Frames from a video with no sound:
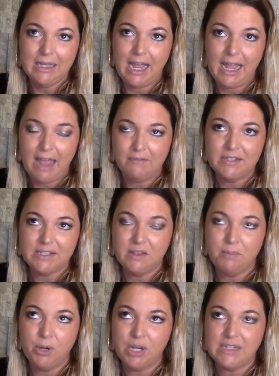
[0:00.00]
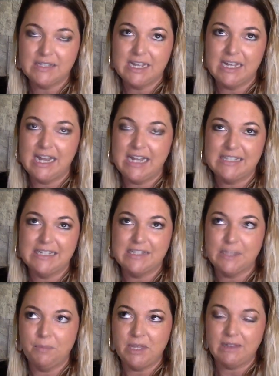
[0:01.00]
I have this in the book. I said
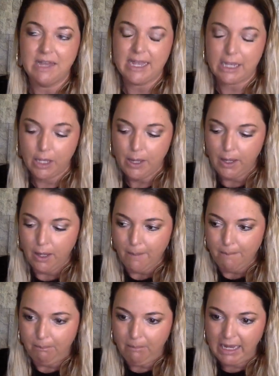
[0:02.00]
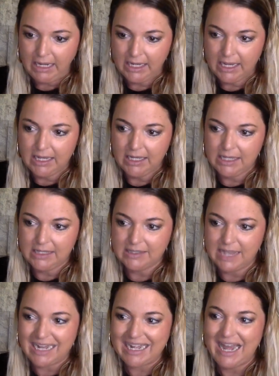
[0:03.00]
something like, mania is
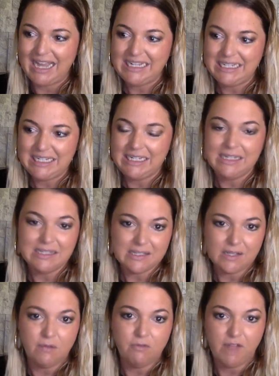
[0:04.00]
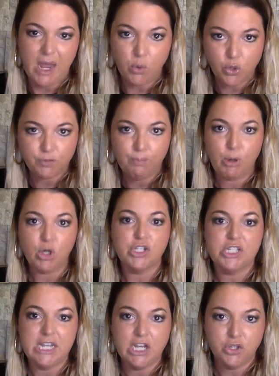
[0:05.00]
like 19 sunflowers
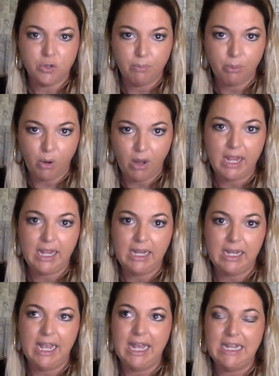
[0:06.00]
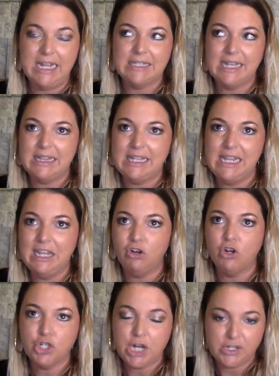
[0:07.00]
bursting in your brain. And it's like the
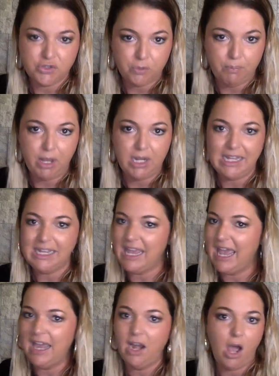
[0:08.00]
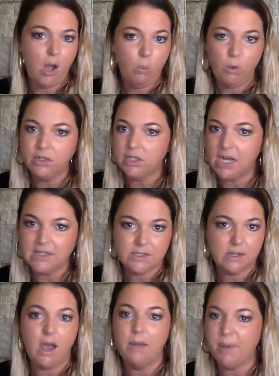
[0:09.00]
Energizer Bunny cannot, will not
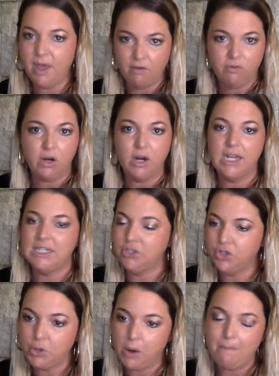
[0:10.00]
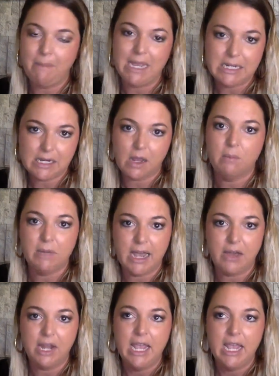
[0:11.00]
stop ever until you are made to come down.